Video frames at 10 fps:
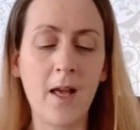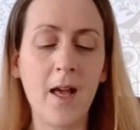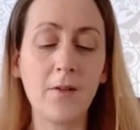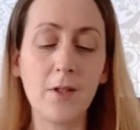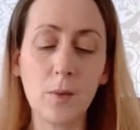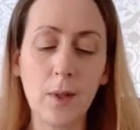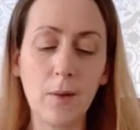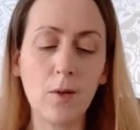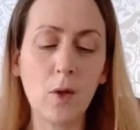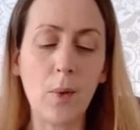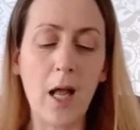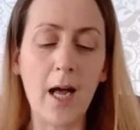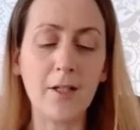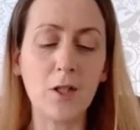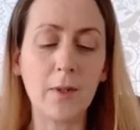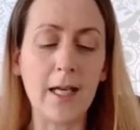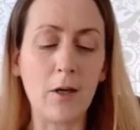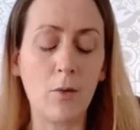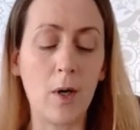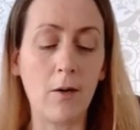The squirrels obliged without
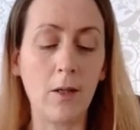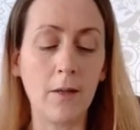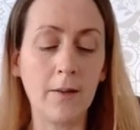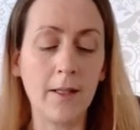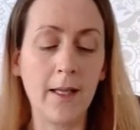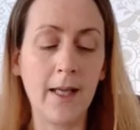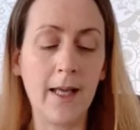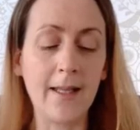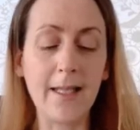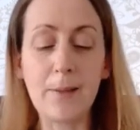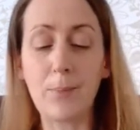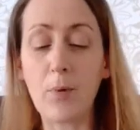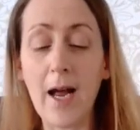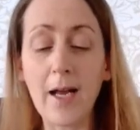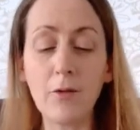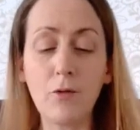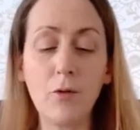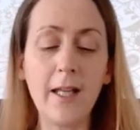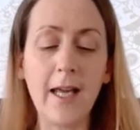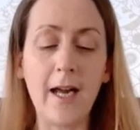quarrel. They sprang through
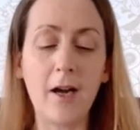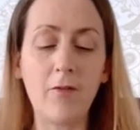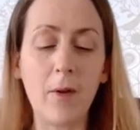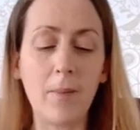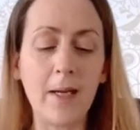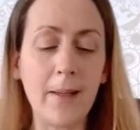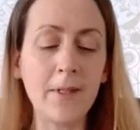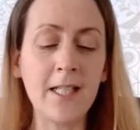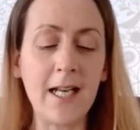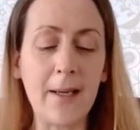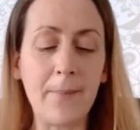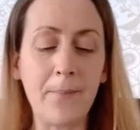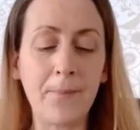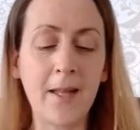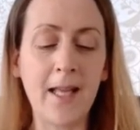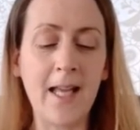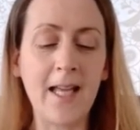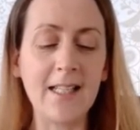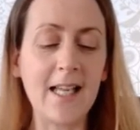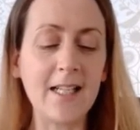the air from limb to limb,
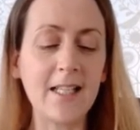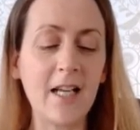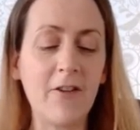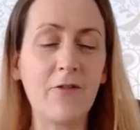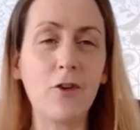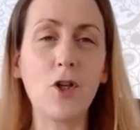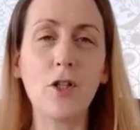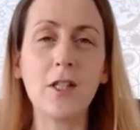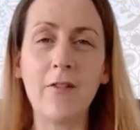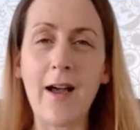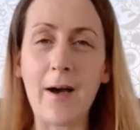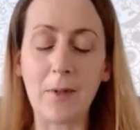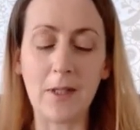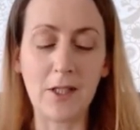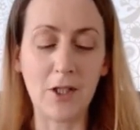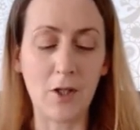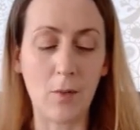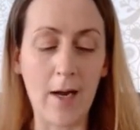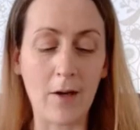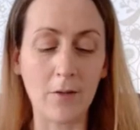sending a flood of apples to the
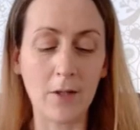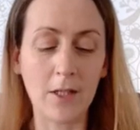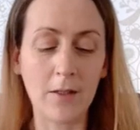ground.